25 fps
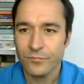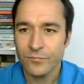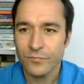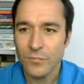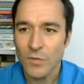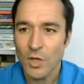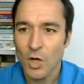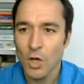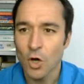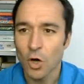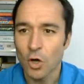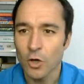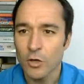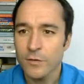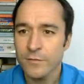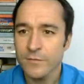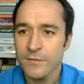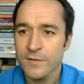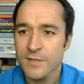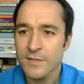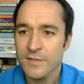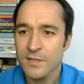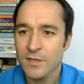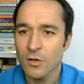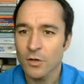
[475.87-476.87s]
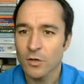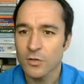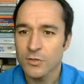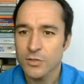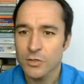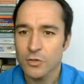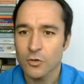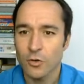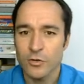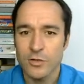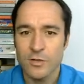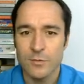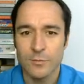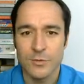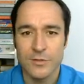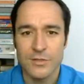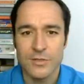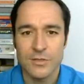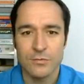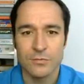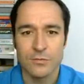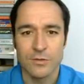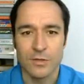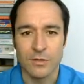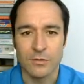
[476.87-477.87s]
All of this also contributes
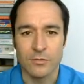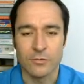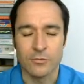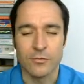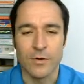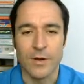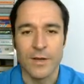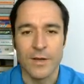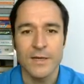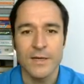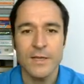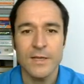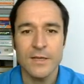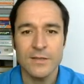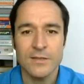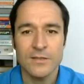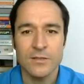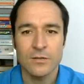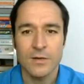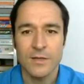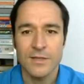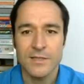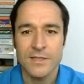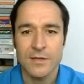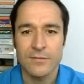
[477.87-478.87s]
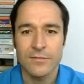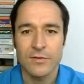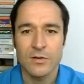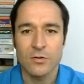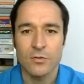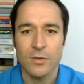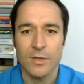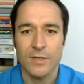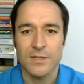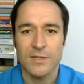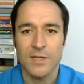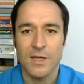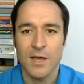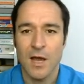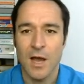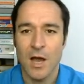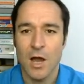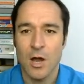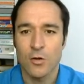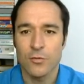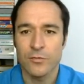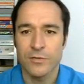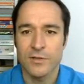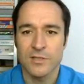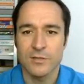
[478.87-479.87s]
to the grading. So let's have a look at
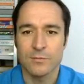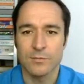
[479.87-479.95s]
how this will